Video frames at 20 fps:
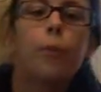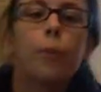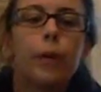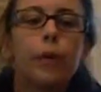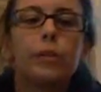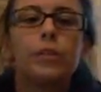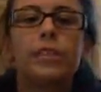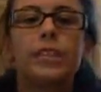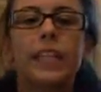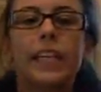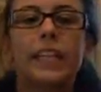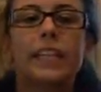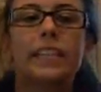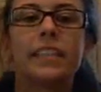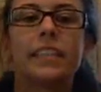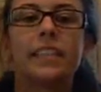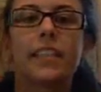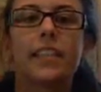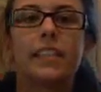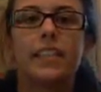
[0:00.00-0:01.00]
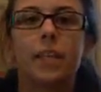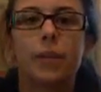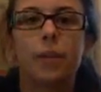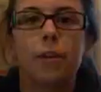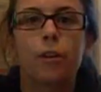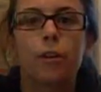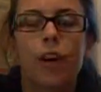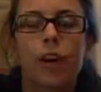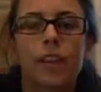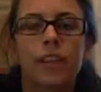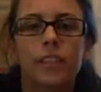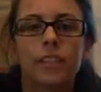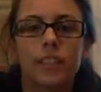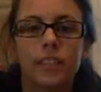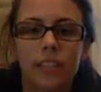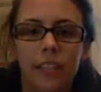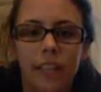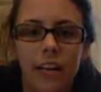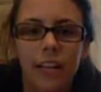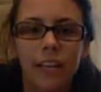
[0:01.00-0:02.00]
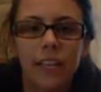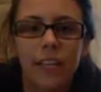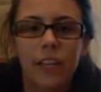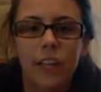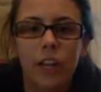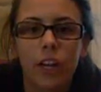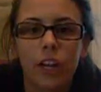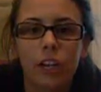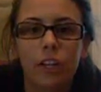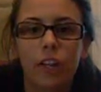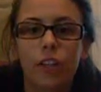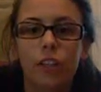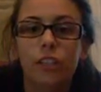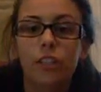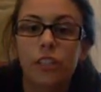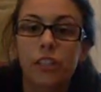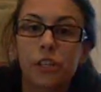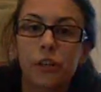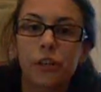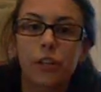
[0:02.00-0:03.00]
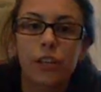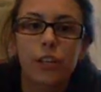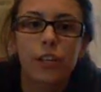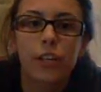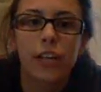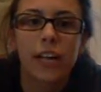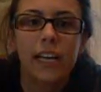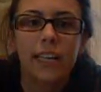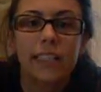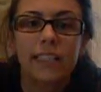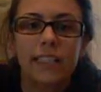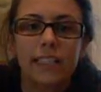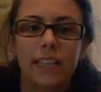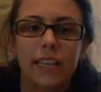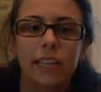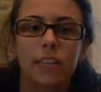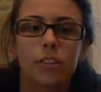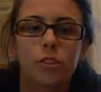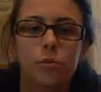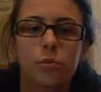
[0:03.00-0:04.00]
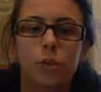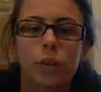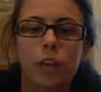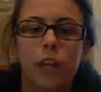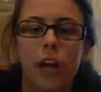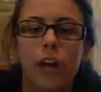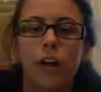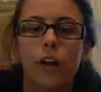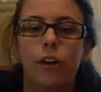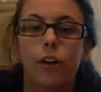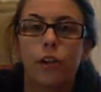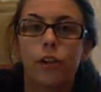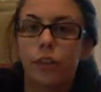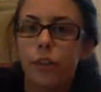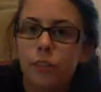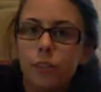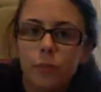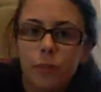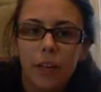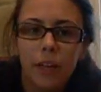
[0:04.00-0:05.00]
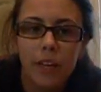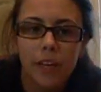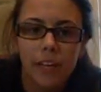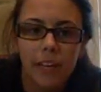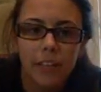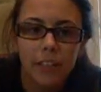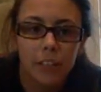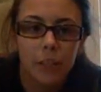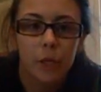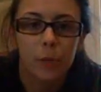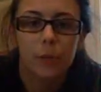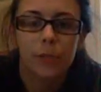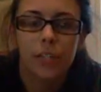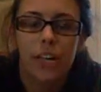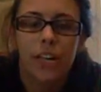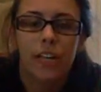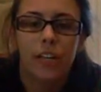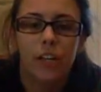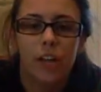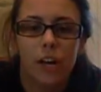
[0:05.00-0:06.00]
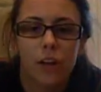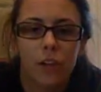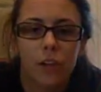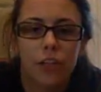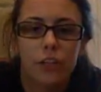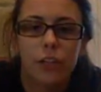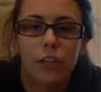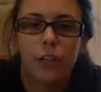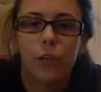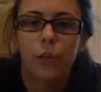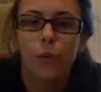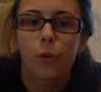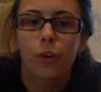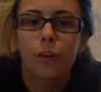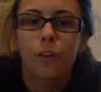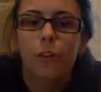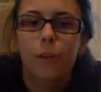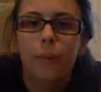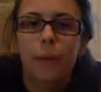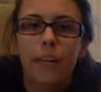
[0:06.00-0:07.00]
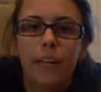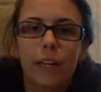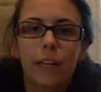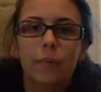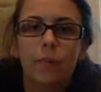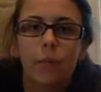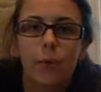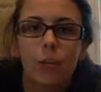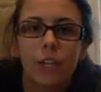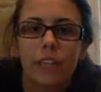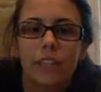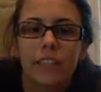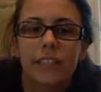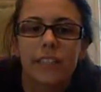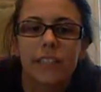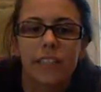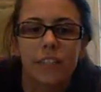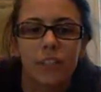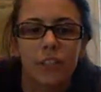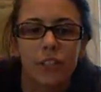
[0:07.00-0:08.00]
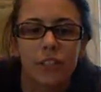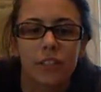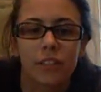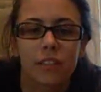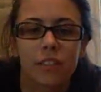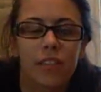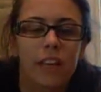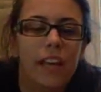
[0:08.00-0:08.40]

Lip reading: Most citizens in a democratic society like ours here in the United States rely on news media to obtain knowledge in order to make important decisions.